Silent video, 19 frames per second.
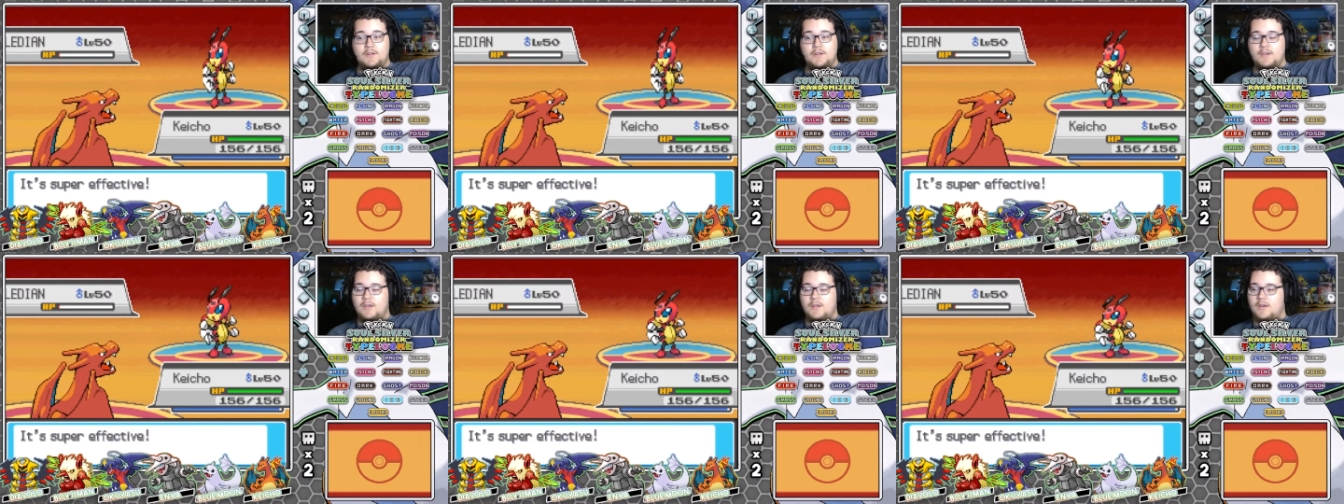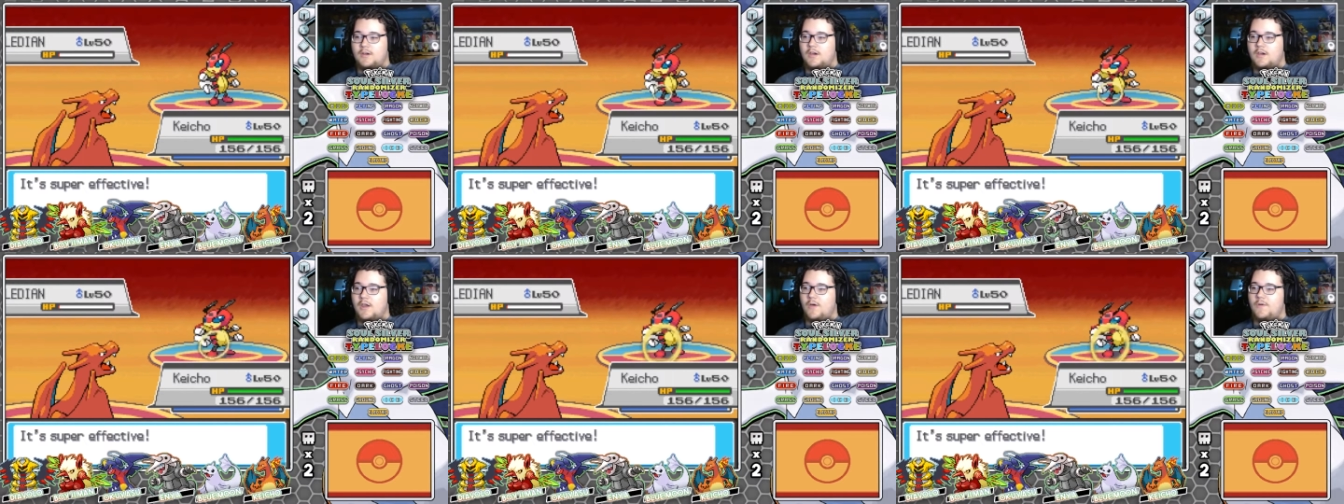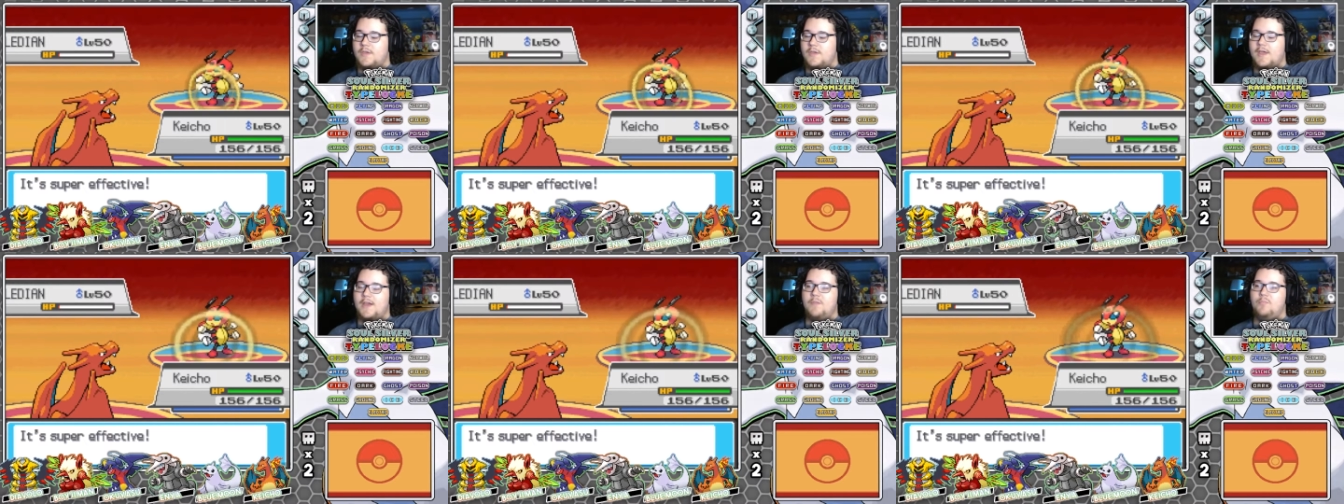No, he
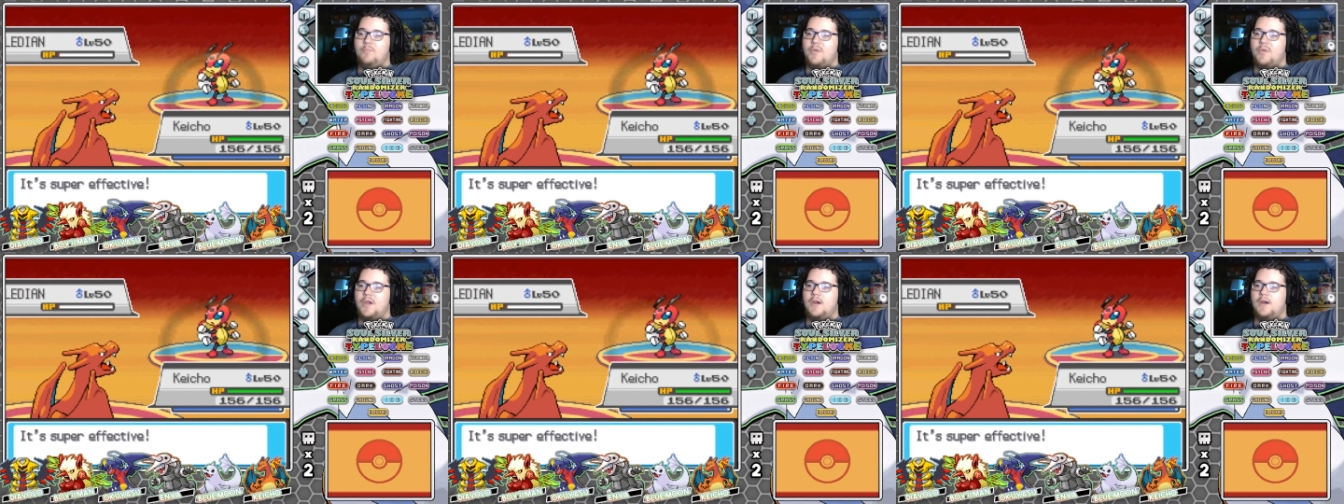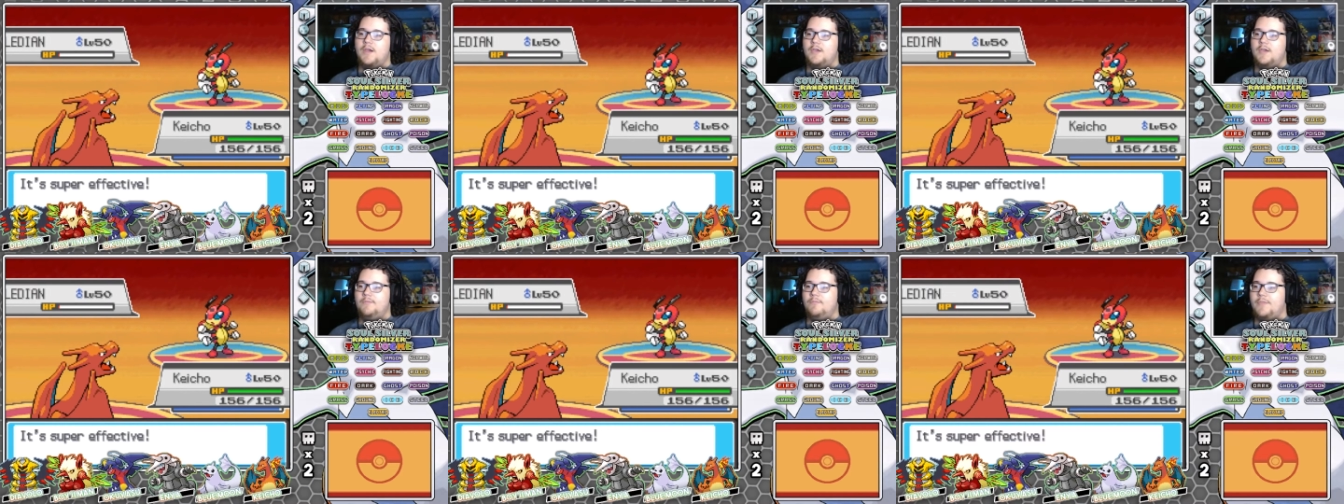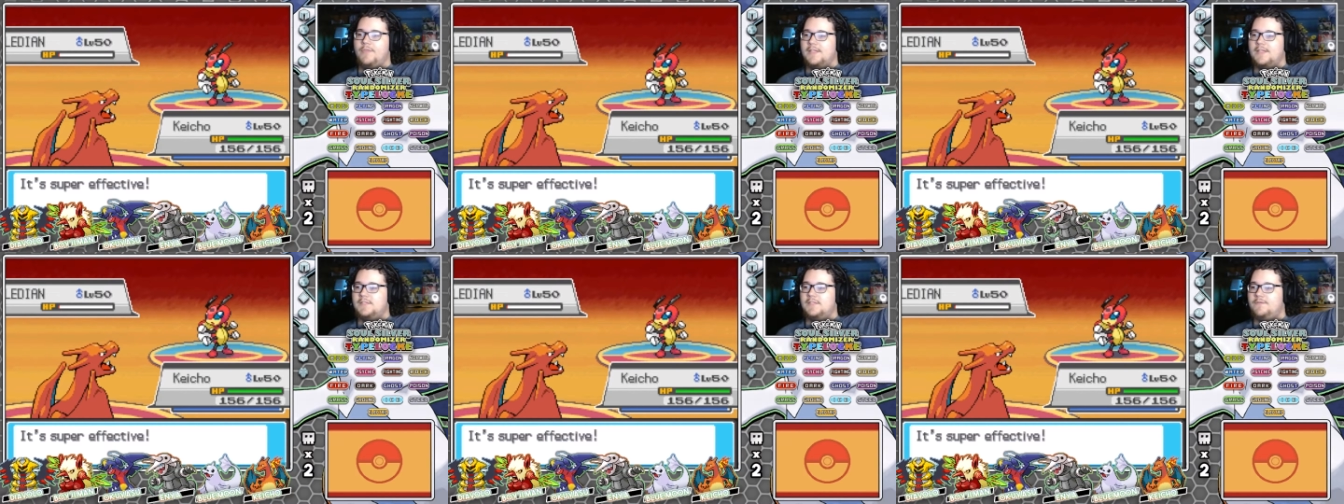had a berry. But
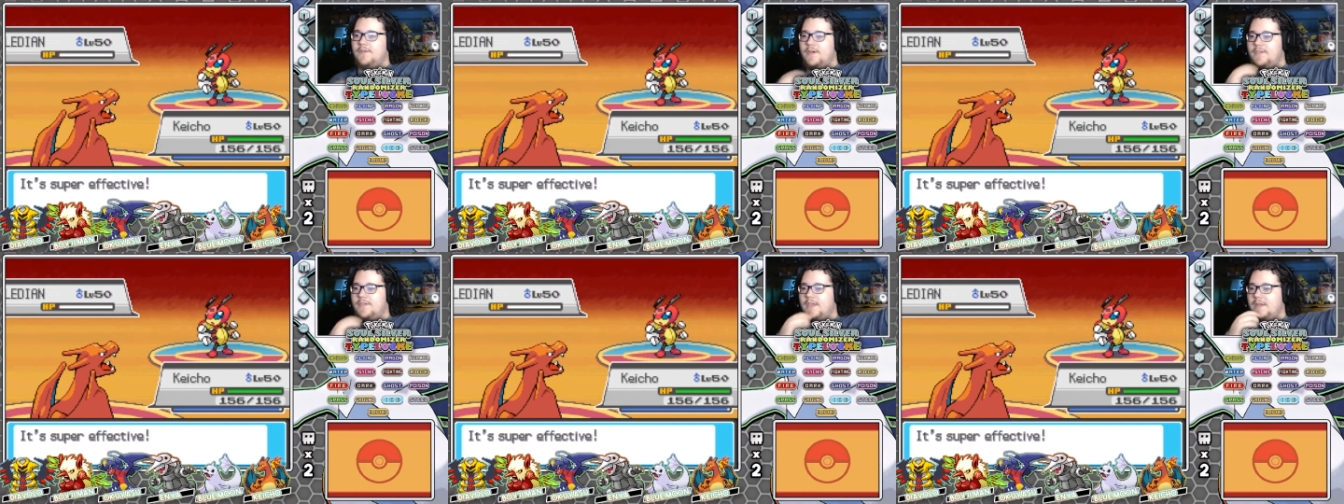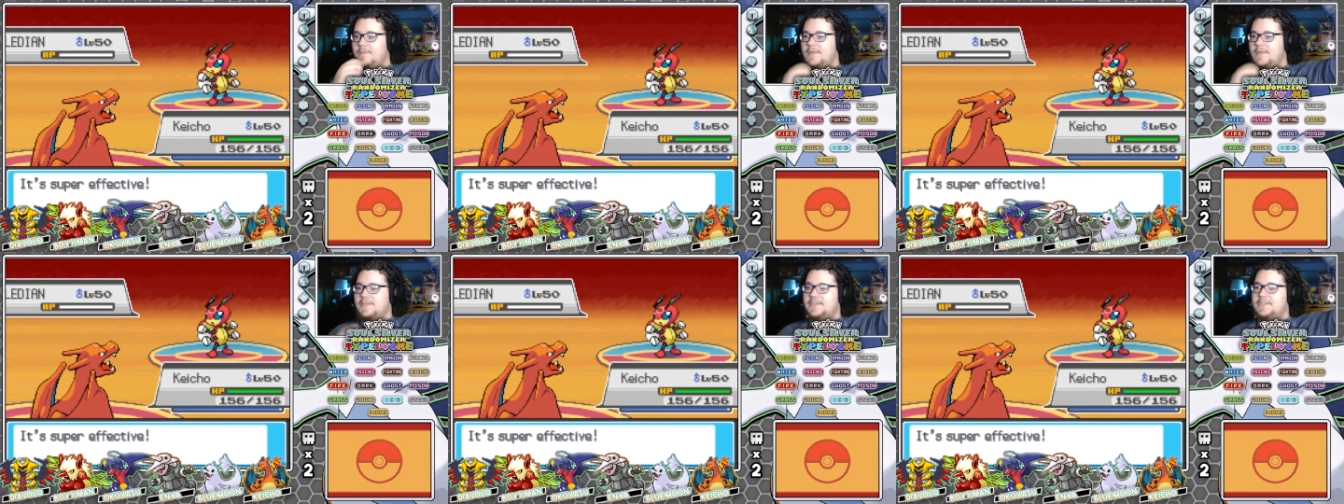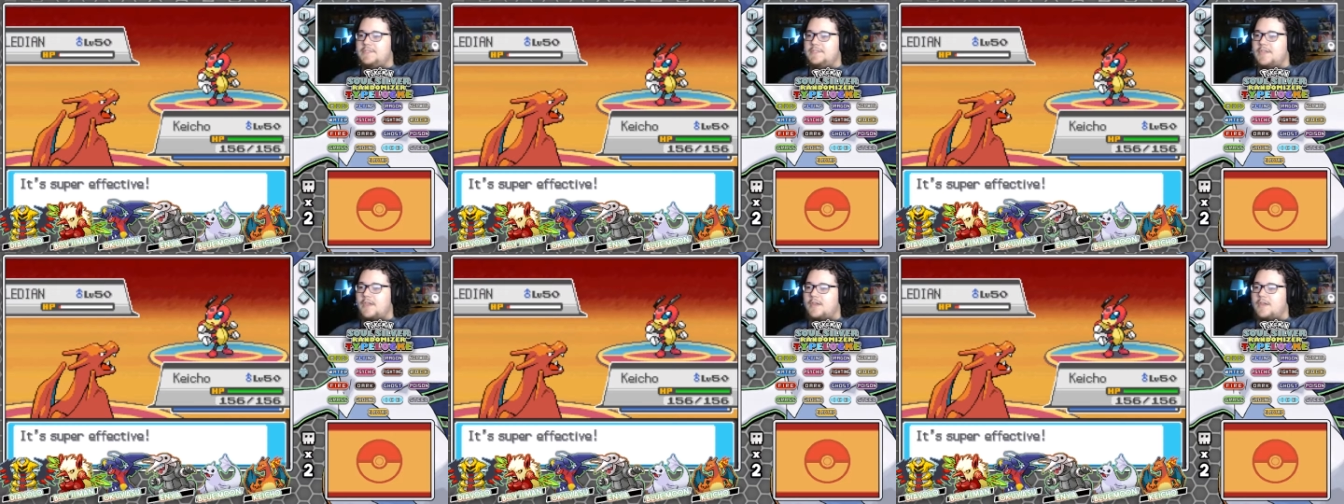that's fine. That means he's
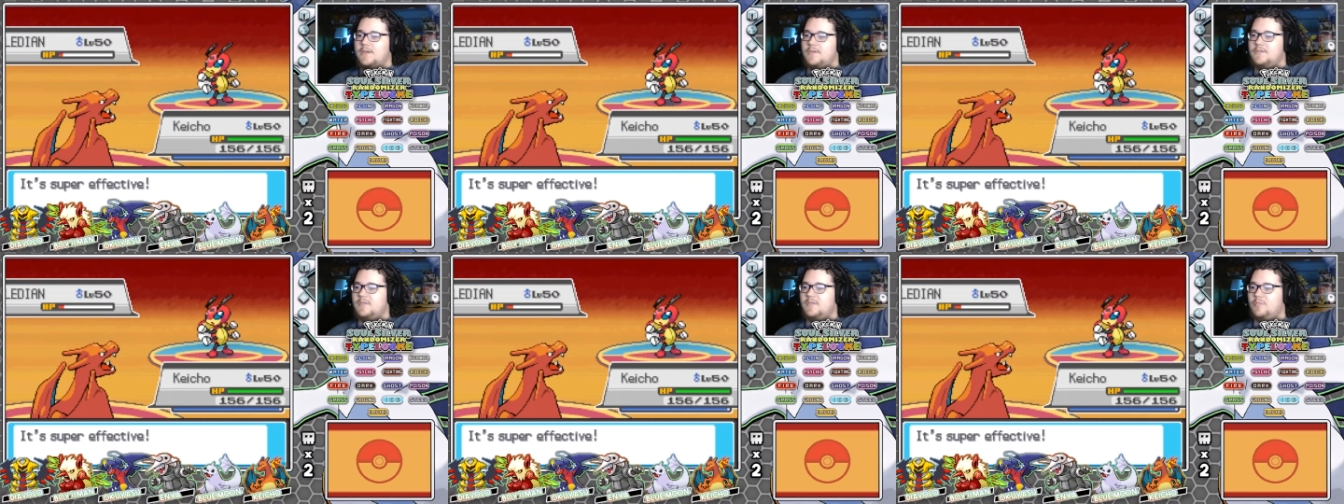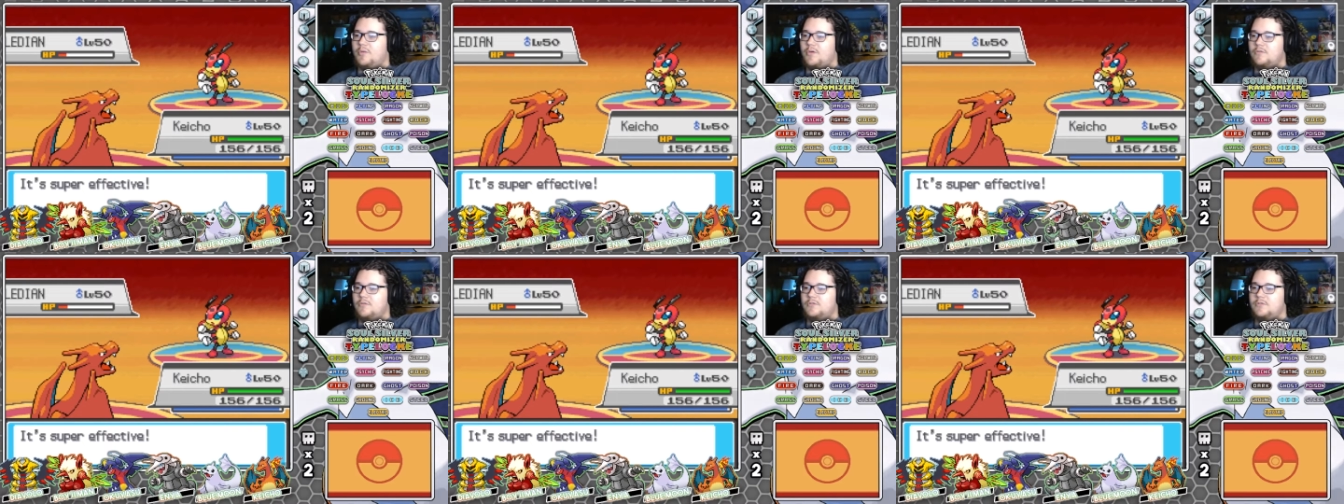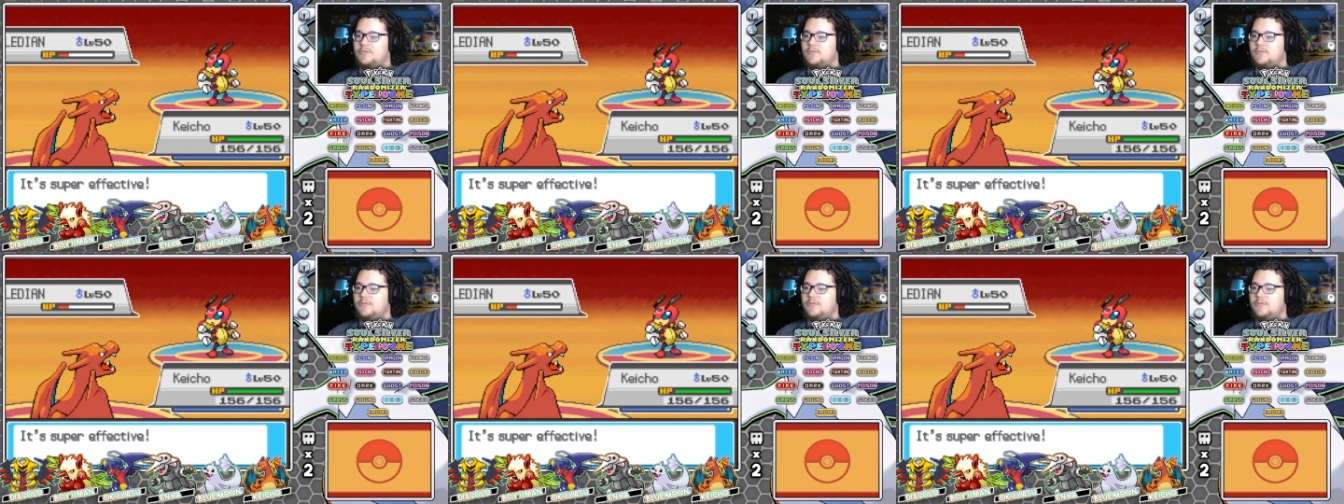not going to use a potion.